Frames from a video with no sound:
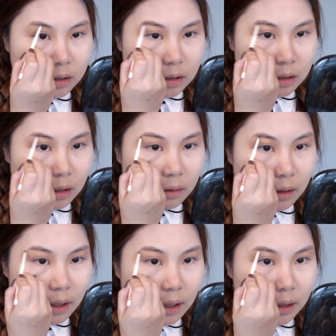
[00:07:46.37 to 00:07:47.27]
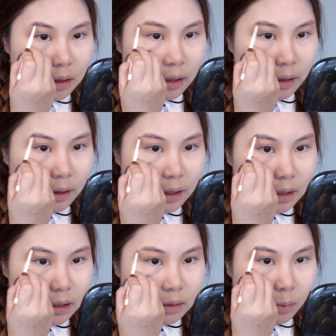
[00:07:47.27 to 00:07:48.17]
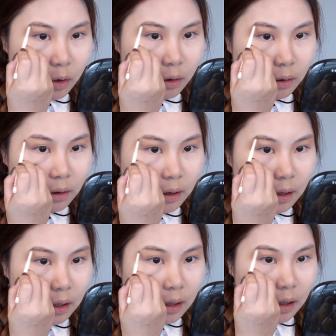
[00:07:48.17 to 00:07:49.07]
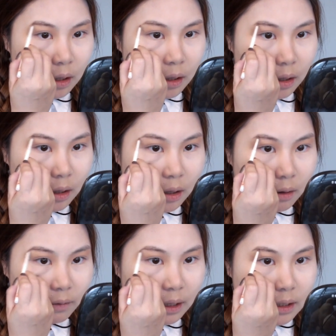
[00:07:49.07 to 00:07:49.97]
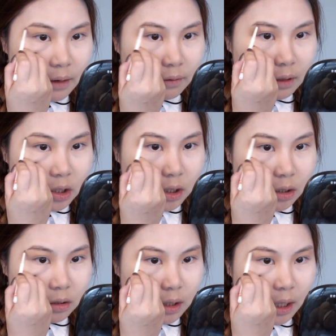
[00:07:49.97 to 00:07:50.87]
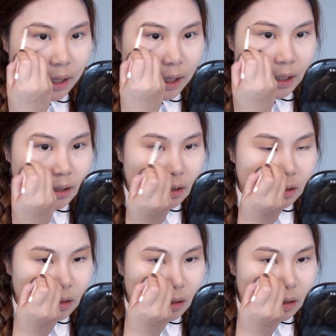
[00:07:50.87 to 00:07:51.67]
so that there is more of a definition to the eyes.